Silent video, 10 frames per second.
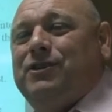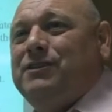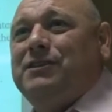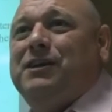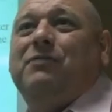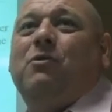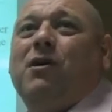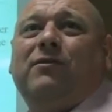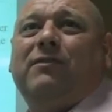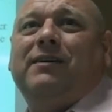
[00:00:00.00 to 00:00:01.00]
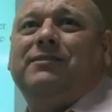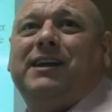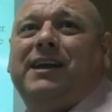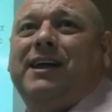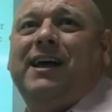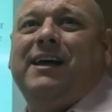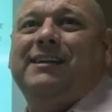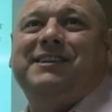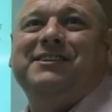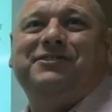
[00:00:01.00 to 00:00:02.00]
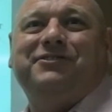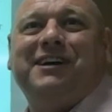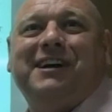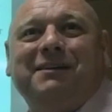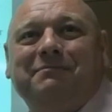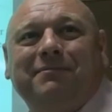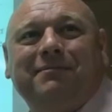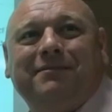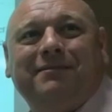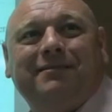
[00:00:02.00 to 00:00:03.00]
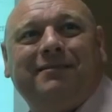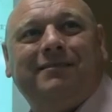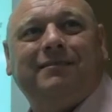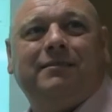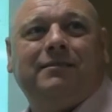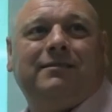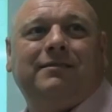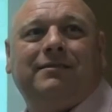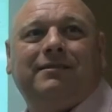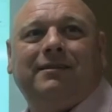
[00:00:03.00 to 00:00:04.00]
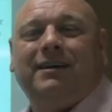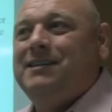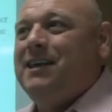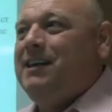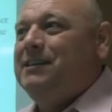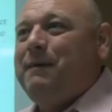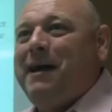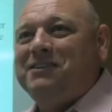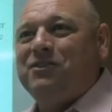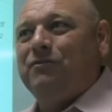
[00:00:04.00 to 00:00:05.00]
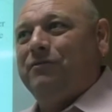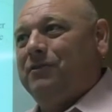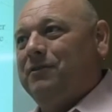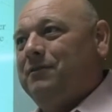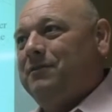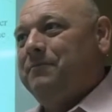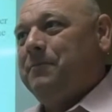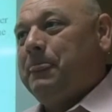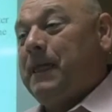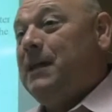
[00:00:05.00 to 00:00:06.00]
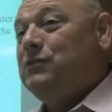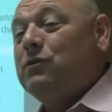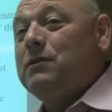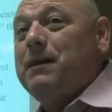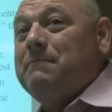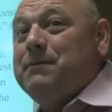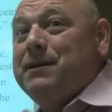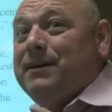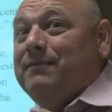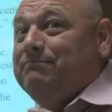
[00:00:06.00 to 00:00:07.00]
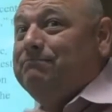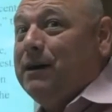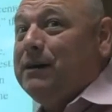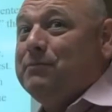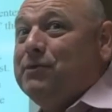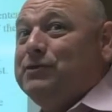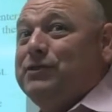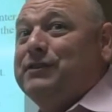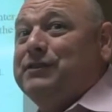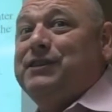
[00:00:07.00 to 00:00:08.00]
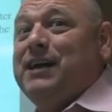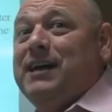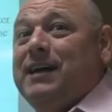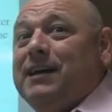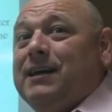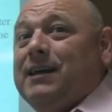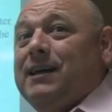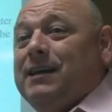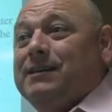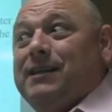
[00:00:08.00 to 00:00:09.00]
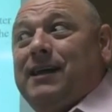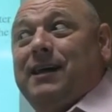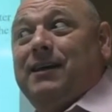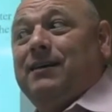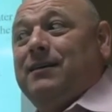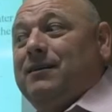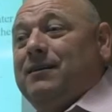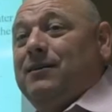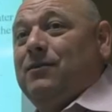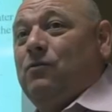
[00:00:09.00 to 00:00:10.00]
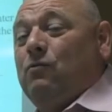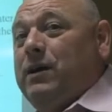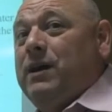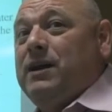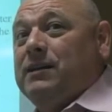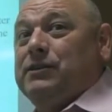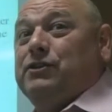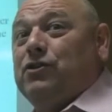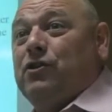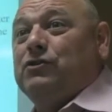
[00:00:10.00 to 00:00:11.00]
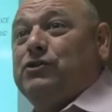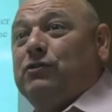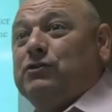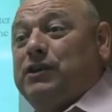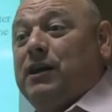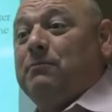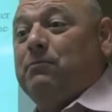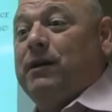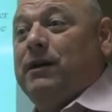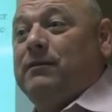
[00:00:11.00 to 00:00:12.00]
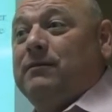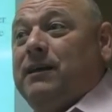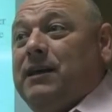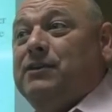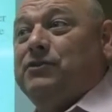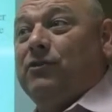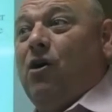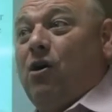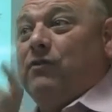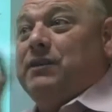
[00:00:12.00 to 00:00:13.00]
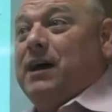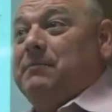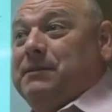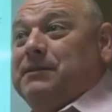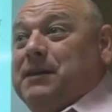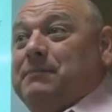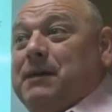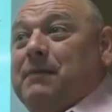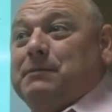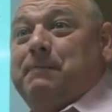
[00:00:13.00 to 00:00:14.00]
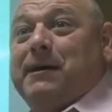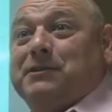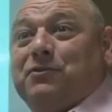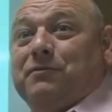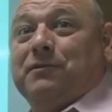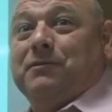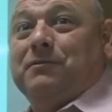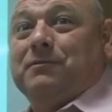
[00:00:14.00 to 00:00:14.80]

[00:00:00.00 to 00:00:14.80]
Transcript: Jesus didn't walk around saying, hey, it's Easter time. He said, it's Passover. And that's one of my big bugaboos to this day is that we as a church don't celebrate Easter all the time at the same time as Passover,